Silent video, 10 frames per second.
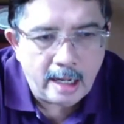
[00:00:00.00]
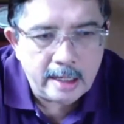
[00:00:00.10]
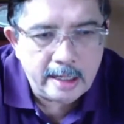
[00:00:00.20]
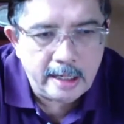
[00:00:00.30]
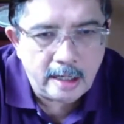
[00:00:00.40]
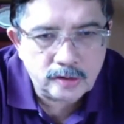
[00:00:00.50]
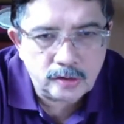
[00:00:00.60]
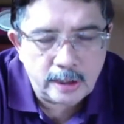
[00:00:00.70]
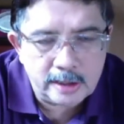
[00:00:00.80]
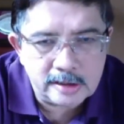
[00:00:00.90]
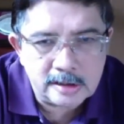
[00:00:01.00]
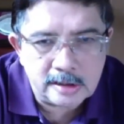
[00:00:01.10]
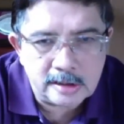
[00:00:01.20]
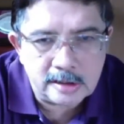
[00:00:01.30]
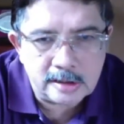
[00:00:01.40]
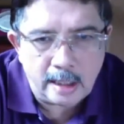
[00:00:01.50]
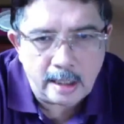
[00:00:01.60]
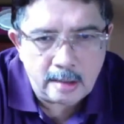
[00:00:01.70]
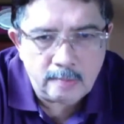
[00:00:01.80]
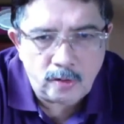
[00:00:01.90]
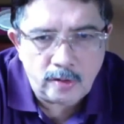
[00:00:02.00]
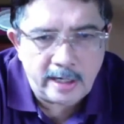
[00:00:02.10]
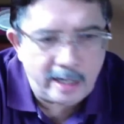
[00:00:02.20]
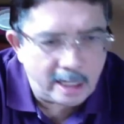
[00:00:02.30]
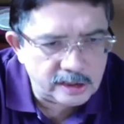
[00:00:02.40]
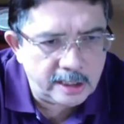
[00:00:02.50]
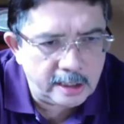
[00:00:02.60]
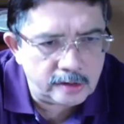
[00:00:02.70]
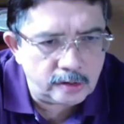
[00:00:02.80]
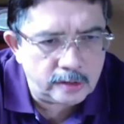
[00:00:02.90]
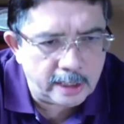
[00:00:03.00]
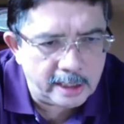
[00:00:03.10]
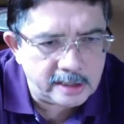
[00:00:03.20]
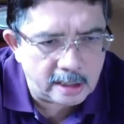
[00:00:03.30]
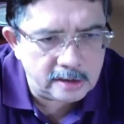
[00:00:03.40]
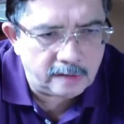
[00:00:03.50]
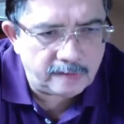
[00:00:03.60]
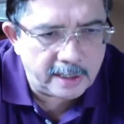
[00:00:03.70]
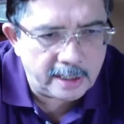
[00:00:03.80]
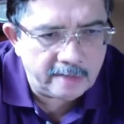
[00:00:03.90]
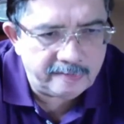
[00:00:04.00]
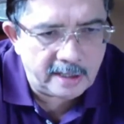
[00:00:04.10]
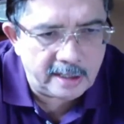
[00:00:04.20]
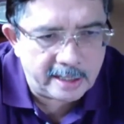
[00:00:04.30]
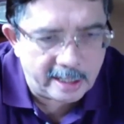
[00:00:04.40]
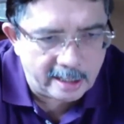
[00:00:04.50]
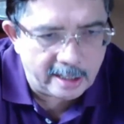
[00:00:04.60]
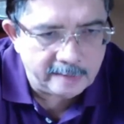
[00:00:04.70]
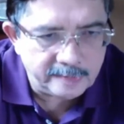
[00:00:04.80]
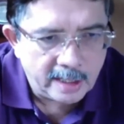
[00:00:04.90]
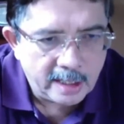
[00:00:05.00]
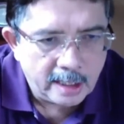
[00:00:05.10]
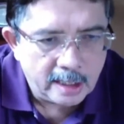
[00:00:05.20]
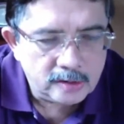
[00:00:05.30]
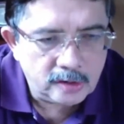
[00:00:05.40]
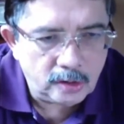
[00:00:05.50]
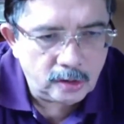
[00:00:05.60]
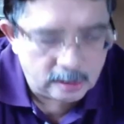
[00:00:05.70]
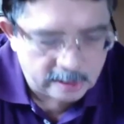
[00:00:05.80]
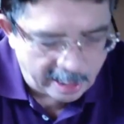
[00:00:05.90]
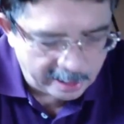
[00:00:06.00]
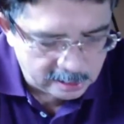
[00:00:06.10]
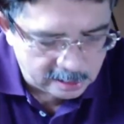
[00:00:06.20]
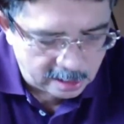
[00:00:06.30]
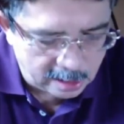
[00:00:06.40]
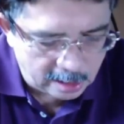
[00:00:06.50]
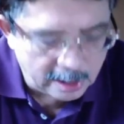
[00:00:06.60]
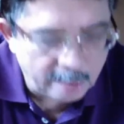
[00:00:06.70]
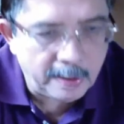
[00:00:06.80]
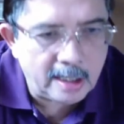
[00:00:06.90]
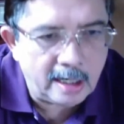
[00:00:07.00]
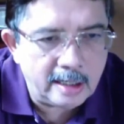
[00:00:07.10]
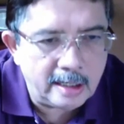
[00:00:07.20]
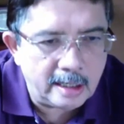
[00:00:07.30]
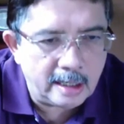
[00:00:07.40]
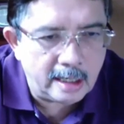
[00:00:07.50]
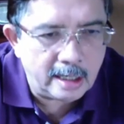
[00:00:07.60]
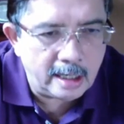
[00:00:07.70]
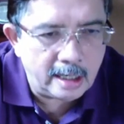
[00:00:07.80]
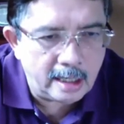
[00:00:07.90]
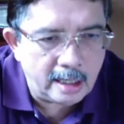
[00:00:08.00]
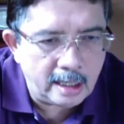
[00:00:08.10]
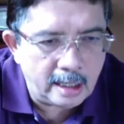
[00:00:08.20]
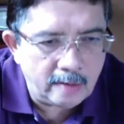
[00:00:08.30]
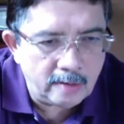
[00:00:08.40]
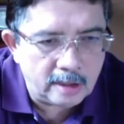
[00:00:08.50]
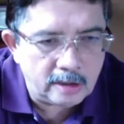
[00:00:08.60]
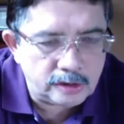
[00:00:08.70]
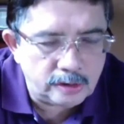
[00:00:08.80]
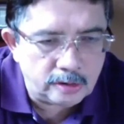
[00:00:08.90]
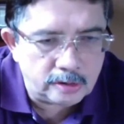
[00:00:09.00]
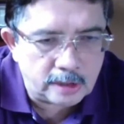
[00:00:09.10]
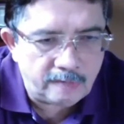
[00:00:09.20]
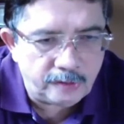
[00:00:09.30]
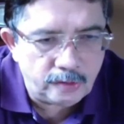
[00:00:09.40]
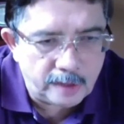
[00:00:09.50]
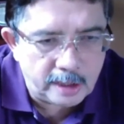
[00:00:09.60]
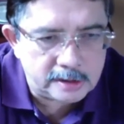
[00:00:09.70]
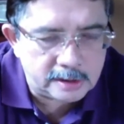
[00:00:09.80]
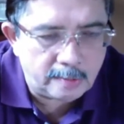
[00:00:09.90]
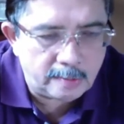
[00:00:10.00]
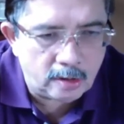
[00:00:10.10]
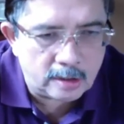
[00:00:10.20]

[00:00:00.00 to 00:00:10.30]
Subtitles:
He also has moved in last year to take charge of IIFL in Kerala. So thanks, Deepak, and I would request you to tell a few words about